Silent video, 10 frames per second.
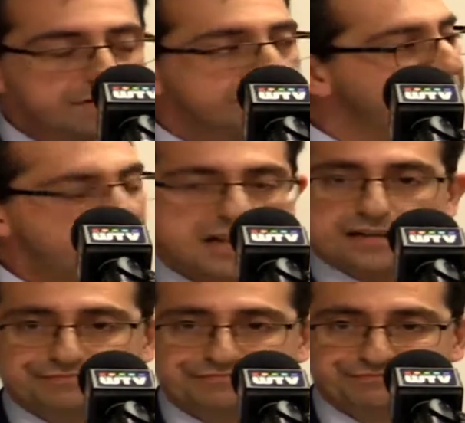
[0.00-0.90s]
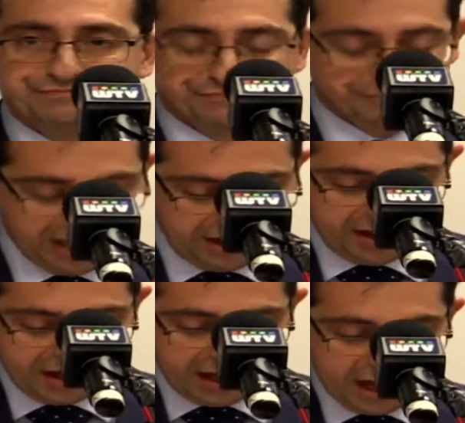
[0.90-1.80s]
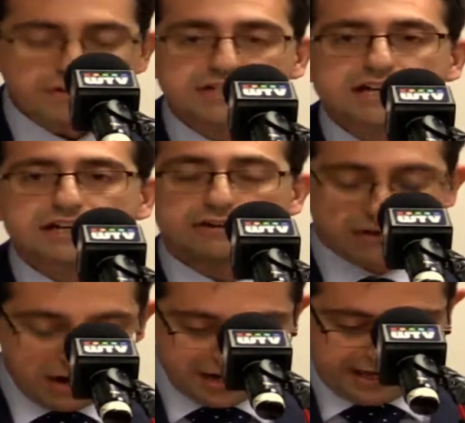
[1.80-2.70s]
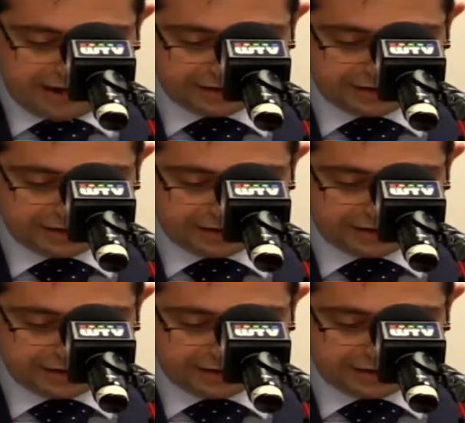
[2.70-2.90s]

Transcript: fear. And all of a sudden he cries out.